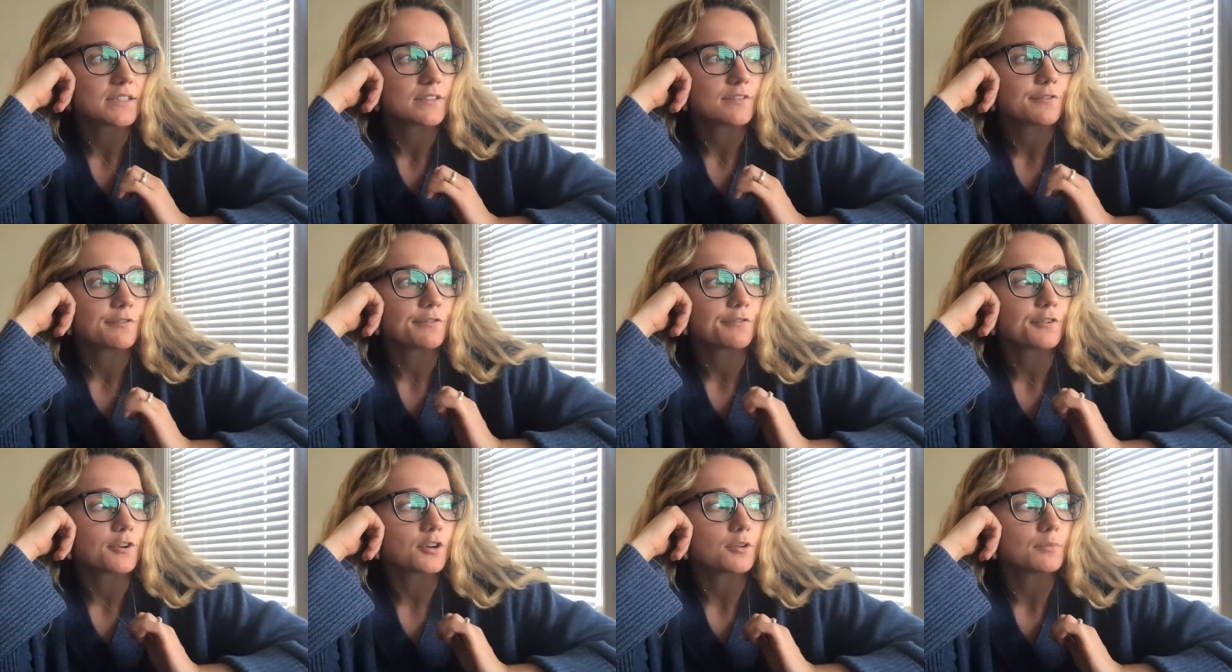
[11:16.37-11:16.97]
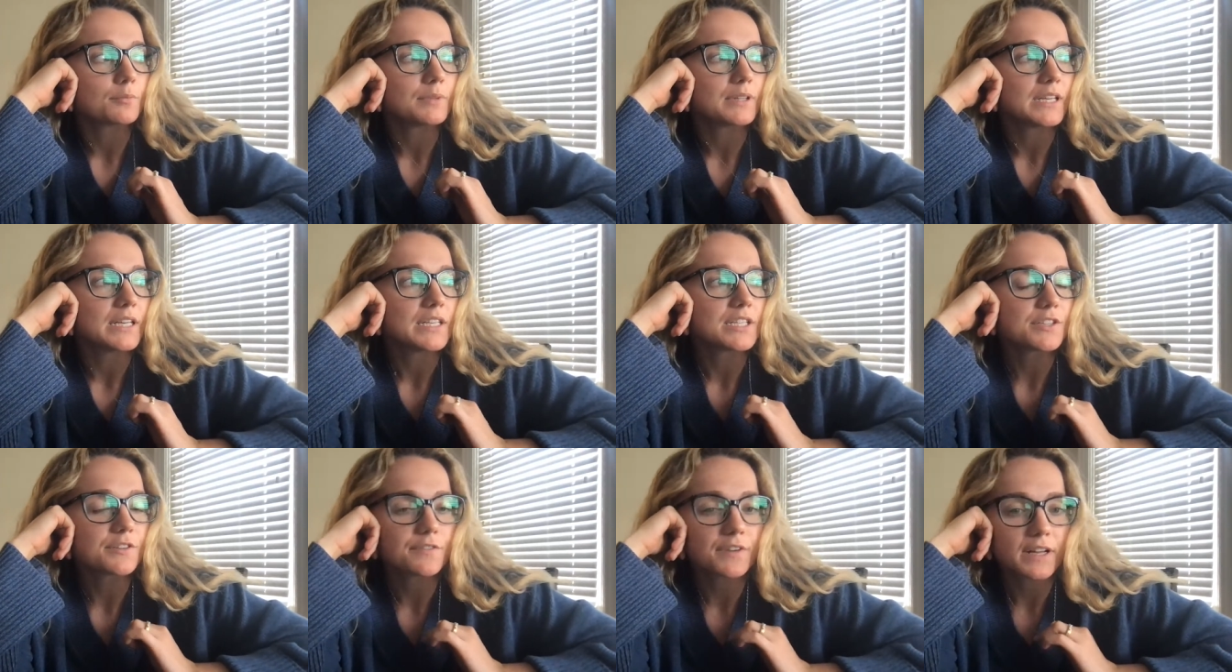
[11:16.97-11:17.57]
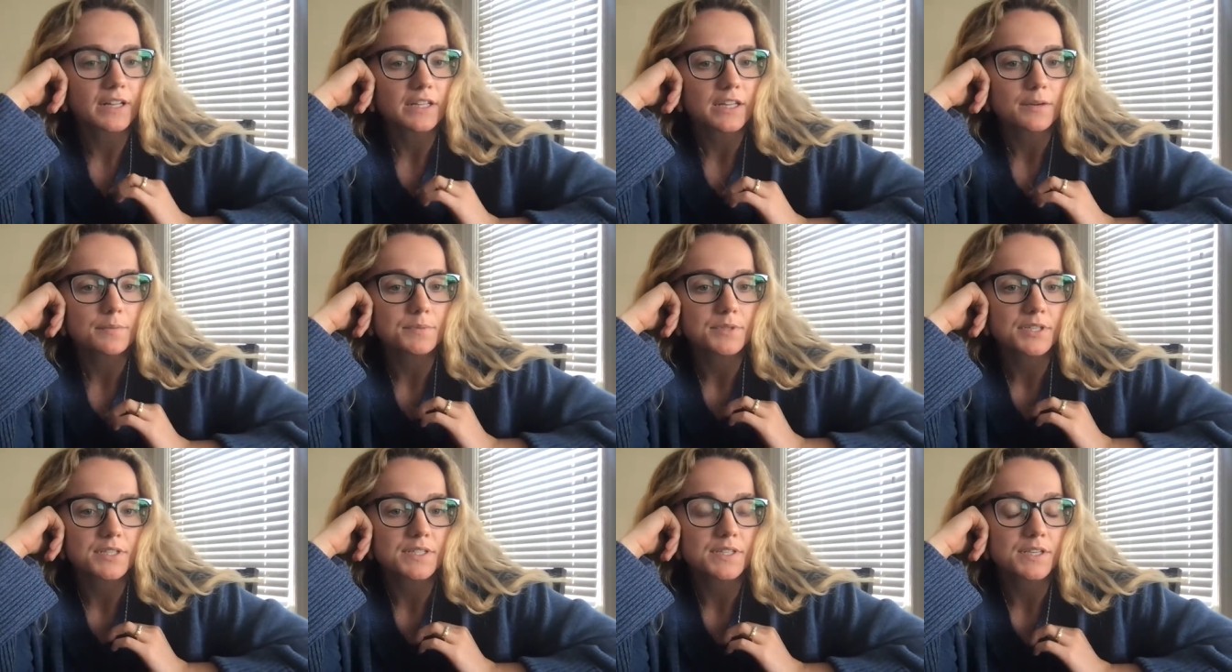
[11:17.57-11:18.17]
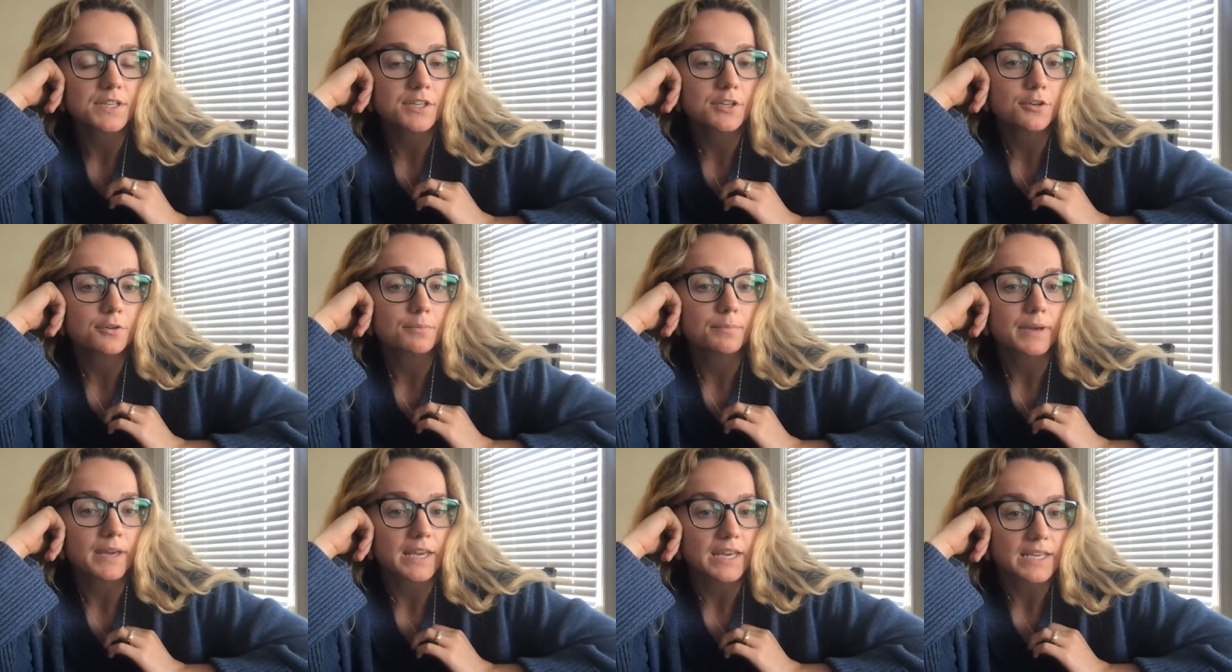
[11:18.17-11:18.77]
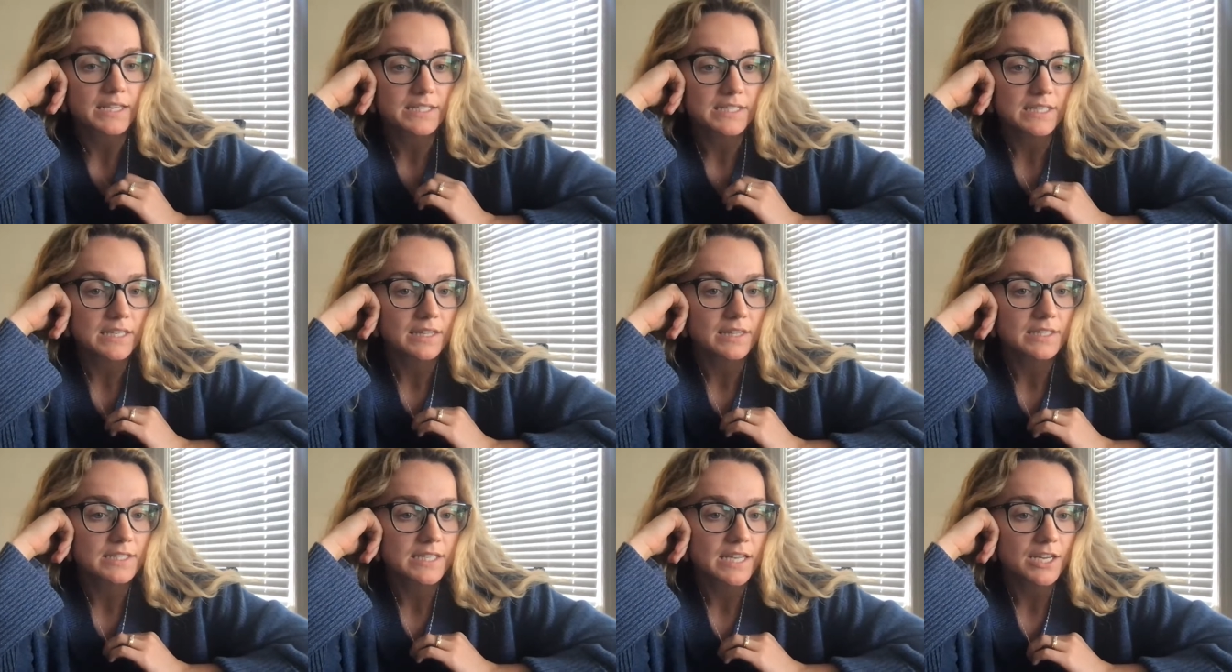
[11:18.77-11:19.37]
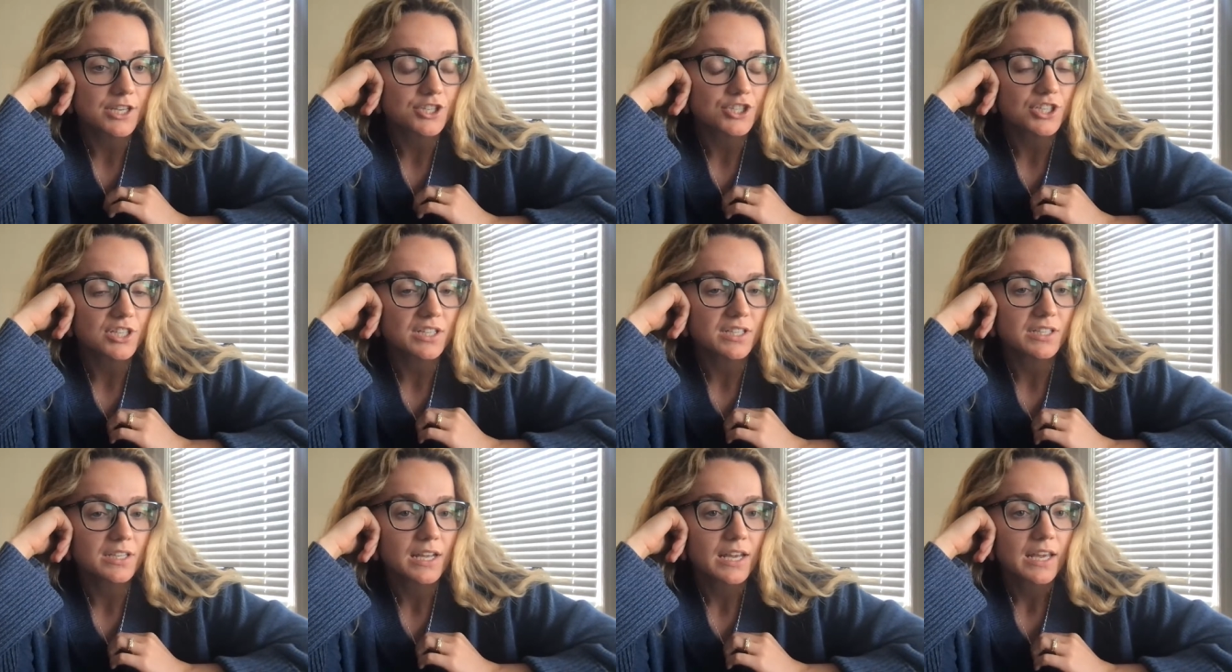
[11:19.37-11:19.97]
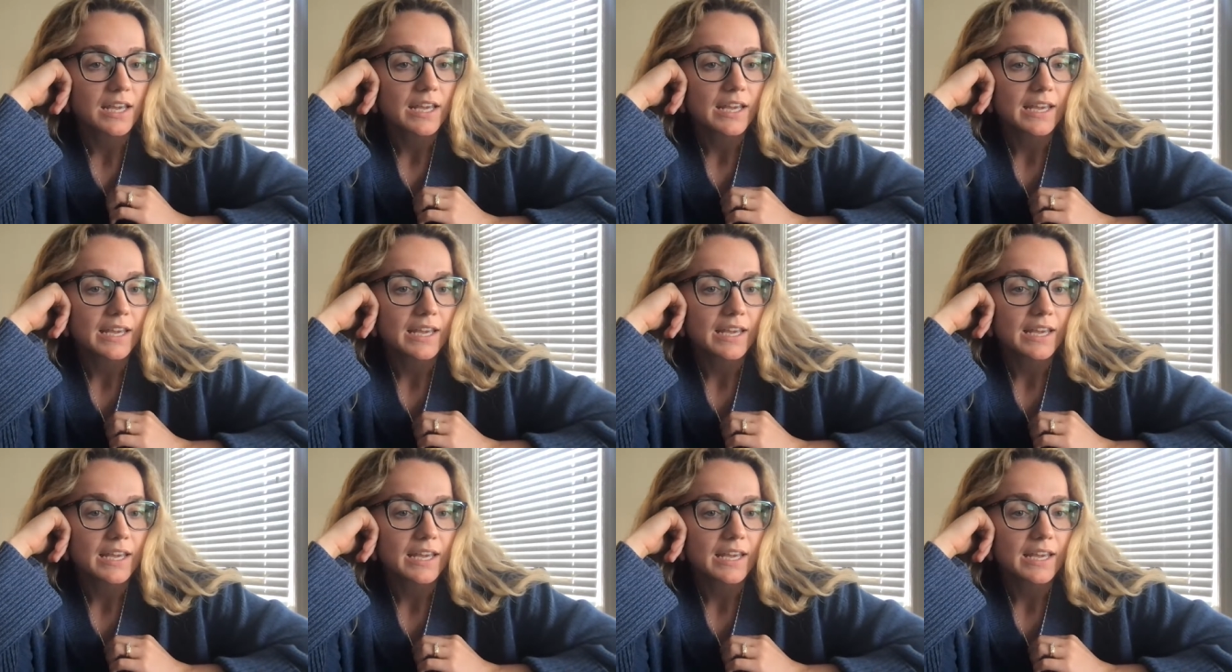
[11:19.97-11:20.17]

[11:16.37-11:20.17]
firmly developed a secure base in session